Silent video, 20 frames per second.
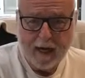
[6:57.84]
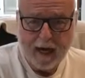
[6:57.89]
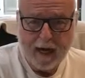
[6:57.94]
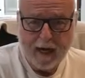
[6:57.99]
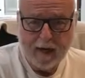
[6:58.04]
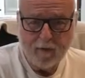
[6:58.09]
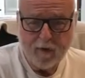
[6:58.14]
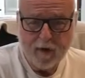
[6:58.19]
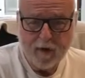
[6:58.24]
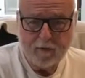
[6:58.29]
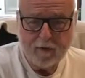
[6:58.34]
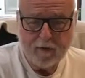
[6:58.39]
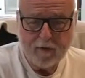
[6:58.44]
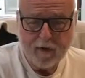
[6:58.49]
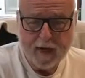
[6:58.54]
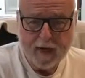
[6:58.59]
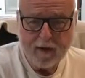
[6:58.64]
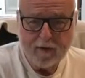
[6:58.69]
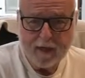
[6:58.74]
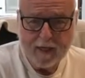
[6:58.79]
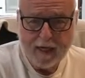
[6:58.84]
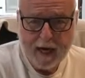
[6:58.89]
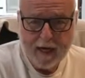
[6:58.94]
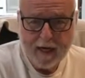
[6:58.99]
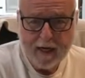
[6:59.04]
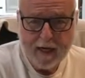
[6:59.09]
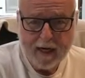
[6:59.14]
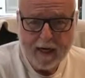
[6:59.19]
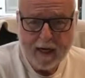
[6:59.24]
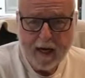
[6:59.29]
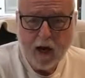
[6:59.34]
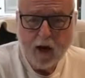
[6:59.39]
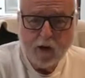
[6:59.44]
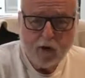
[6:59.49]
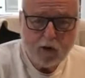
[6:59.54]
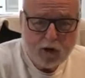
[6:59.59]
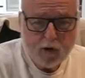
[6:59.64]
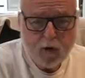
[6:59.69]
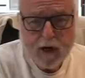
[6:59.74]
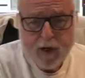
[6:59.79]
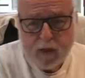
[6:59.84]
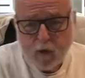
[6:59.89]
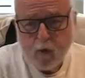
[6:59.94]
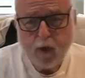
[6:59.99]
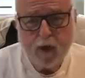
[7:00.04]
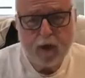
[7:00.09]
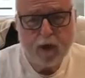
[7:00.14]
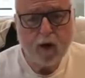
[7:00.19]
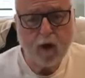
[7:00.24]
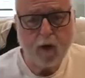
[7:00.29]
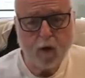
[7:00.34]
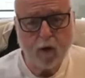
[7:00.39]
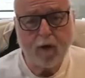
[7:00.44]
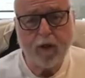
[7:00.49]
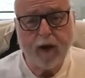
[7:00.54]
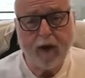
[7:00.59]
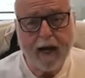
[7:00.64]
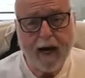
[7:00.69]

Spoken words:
and one provider in Kenya who's trying to work the whole thing